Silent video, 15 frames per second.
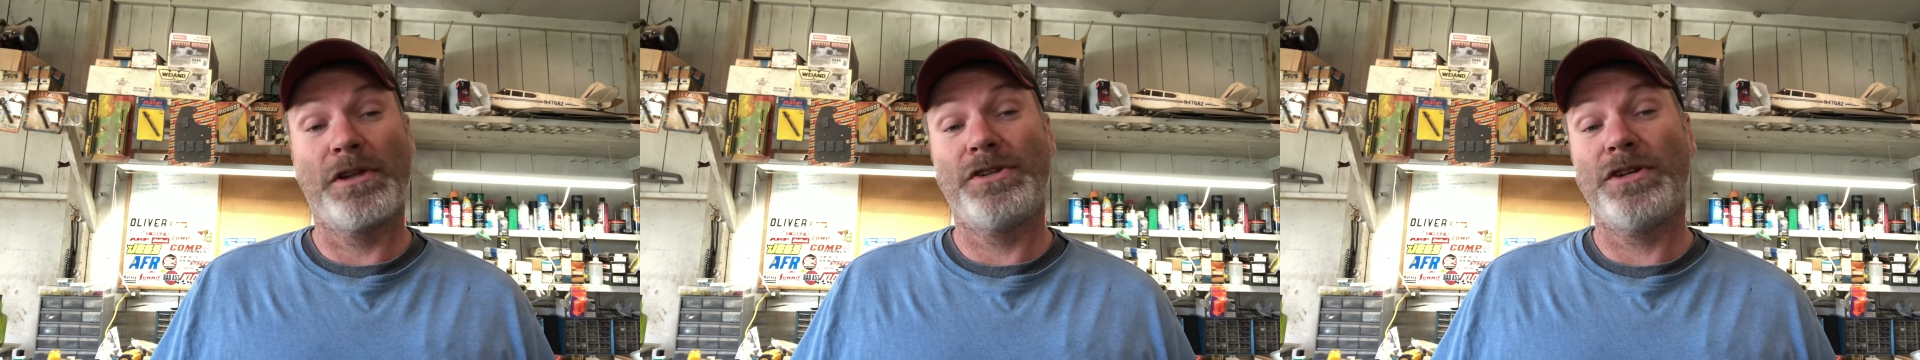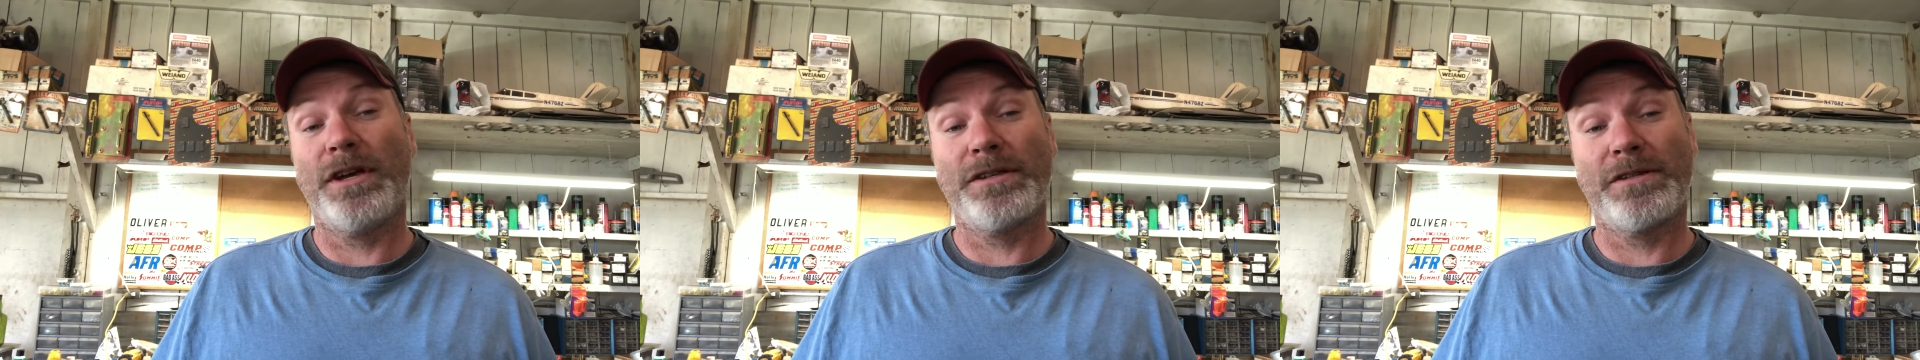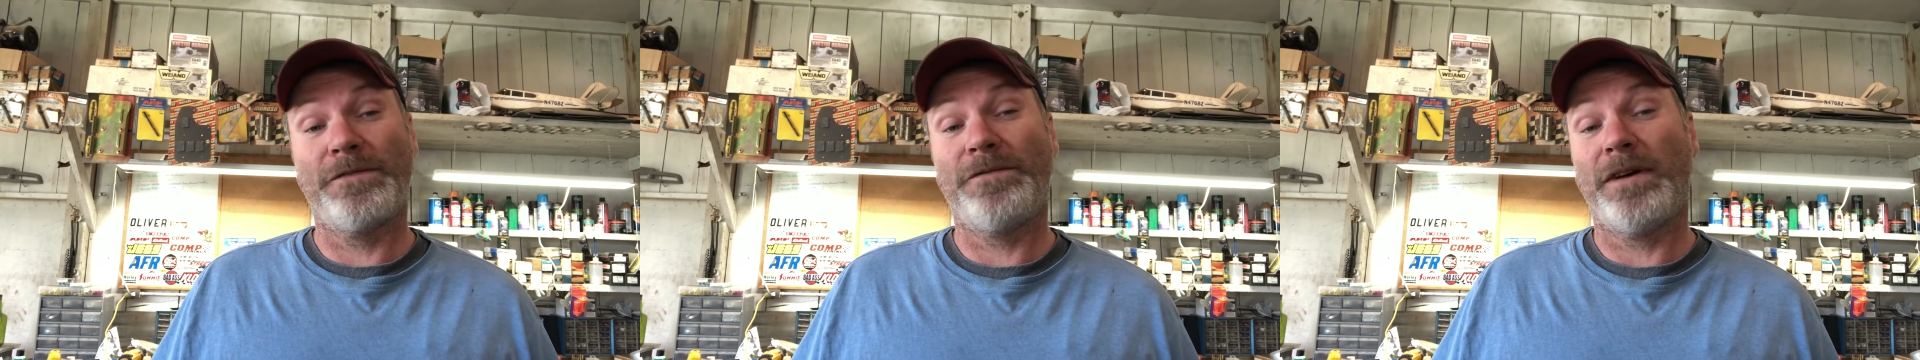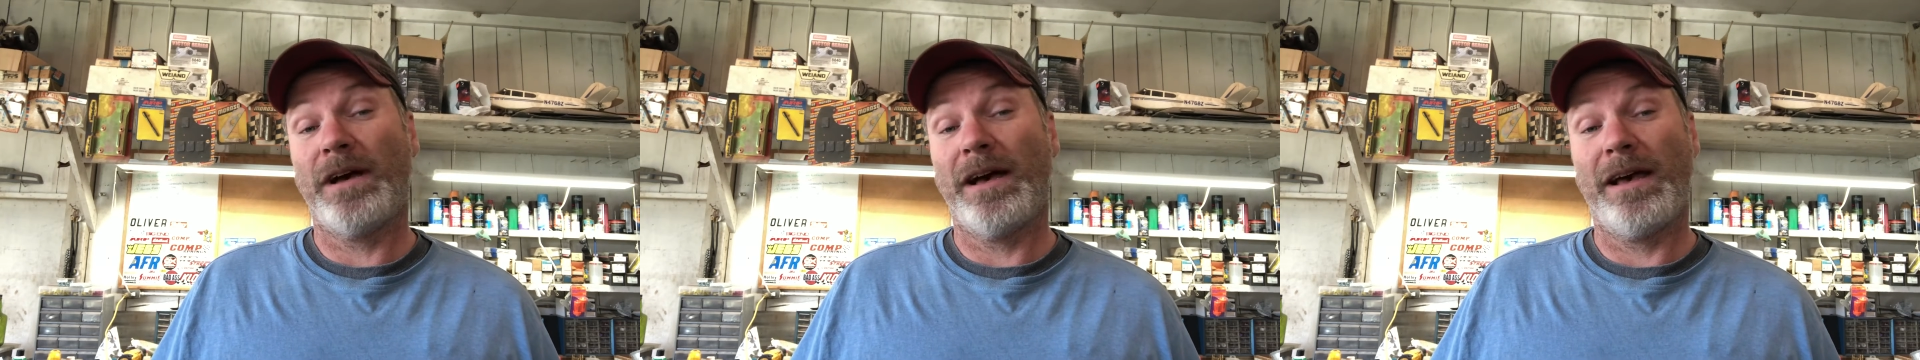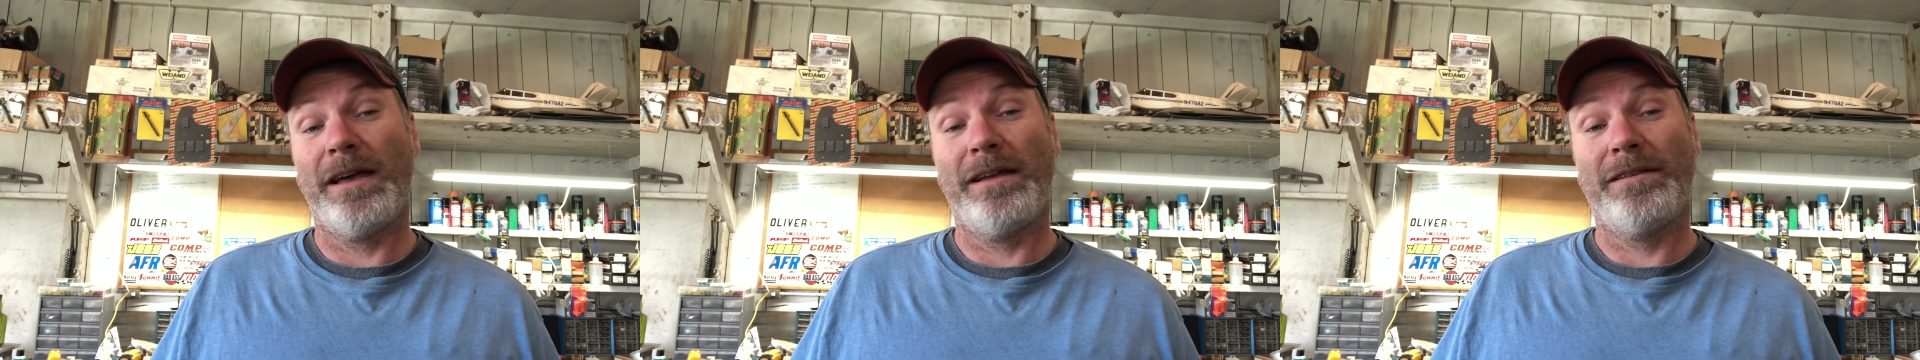
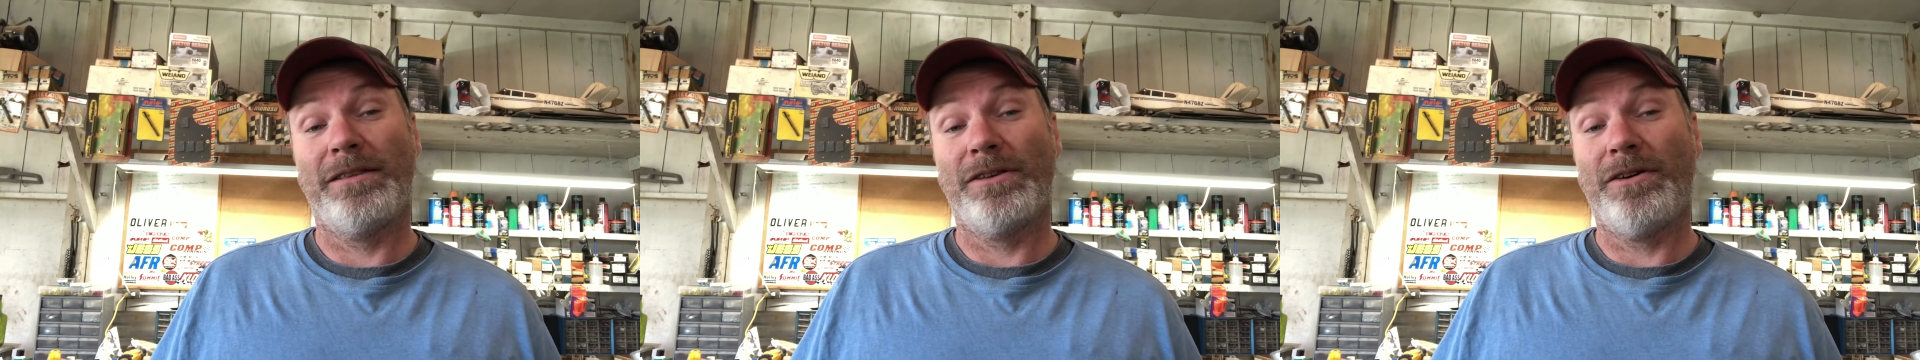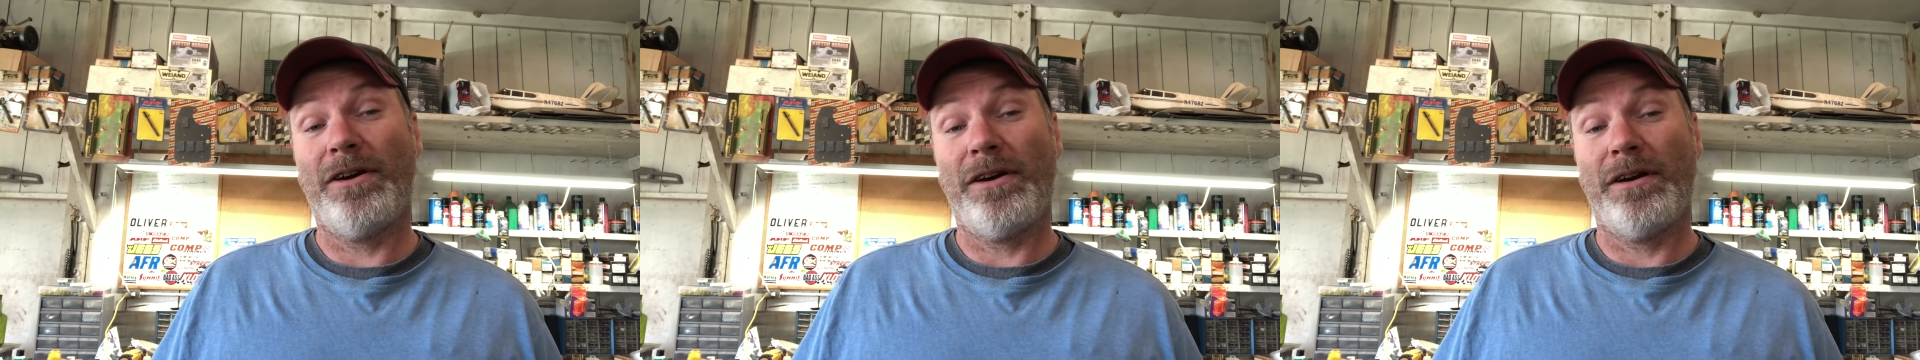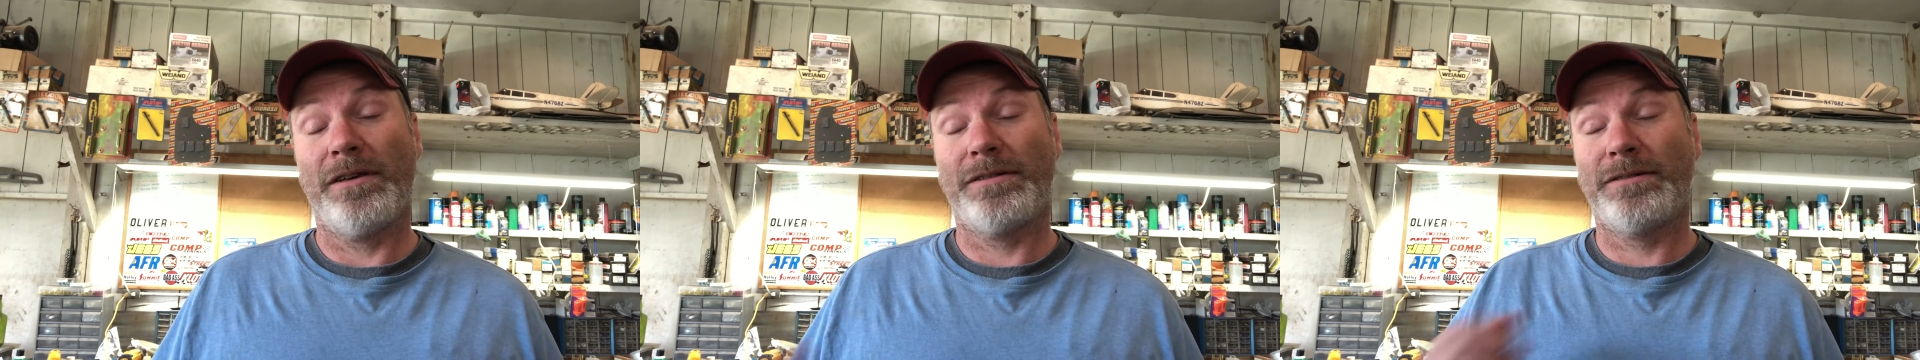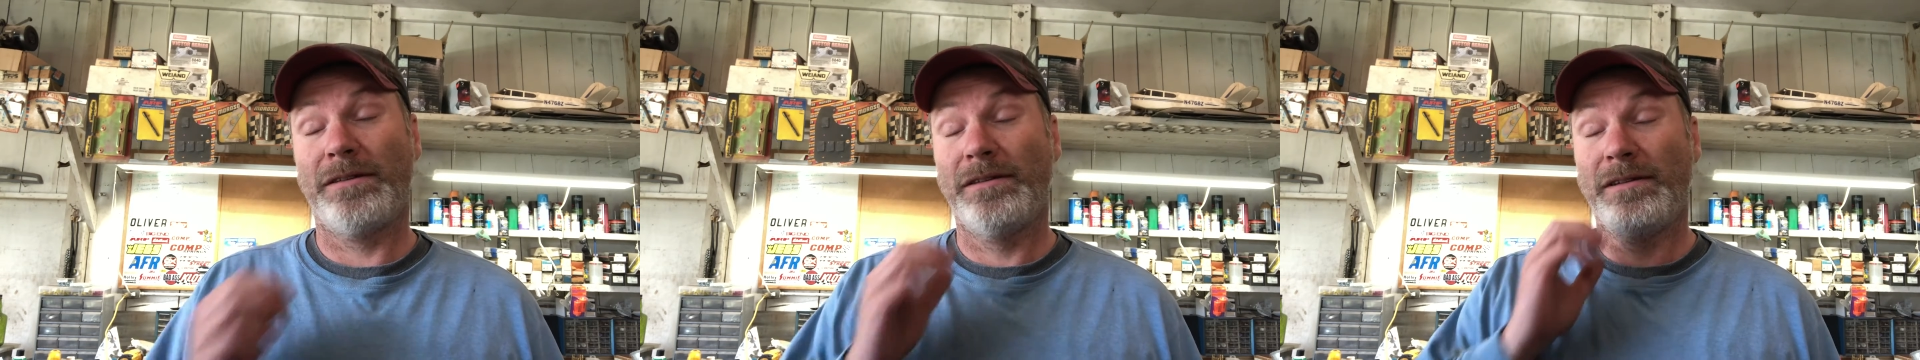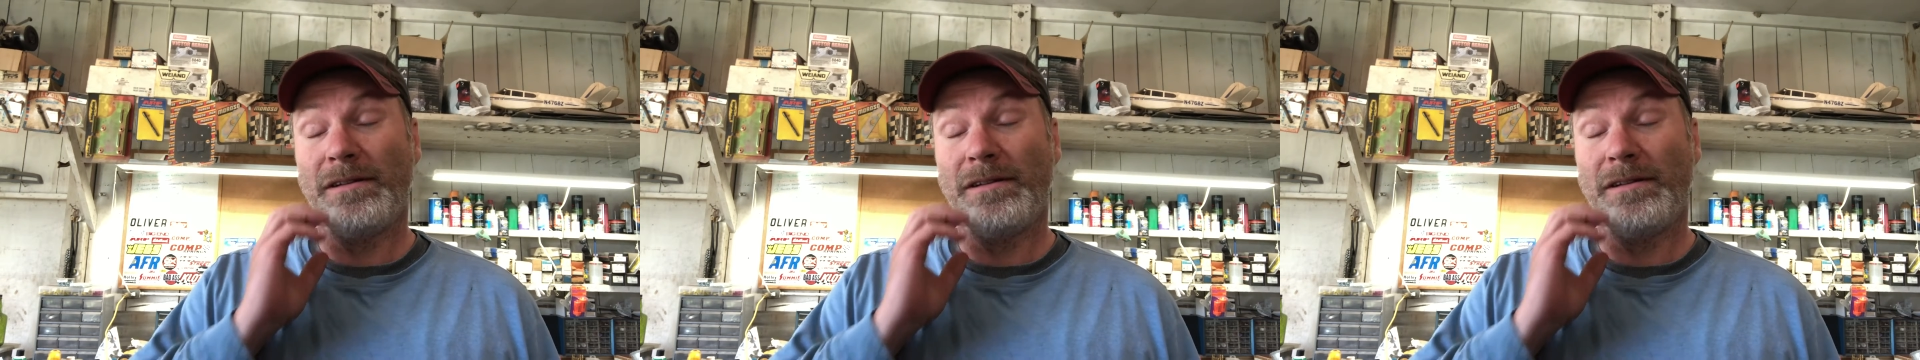justify the cost.